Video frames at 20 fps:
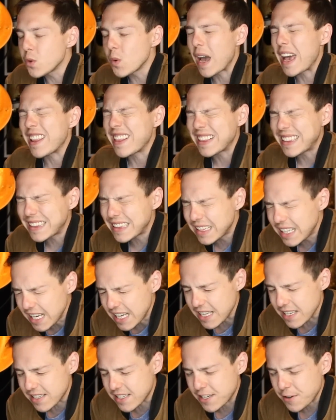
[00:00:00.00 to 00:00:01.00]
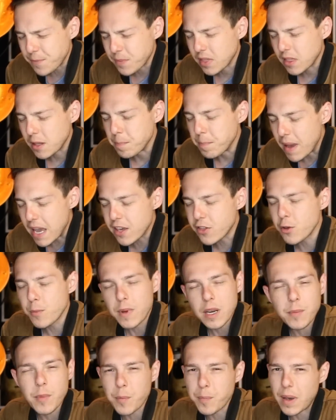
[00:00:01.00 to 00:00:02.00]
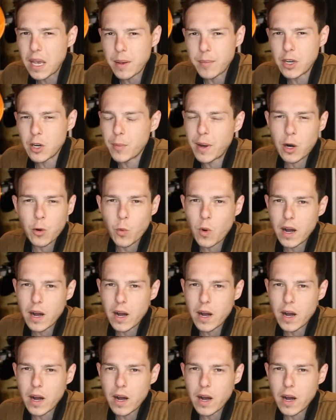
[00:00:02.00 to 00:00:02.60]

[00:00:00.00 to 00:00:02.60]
to at least make the minimum payment no matter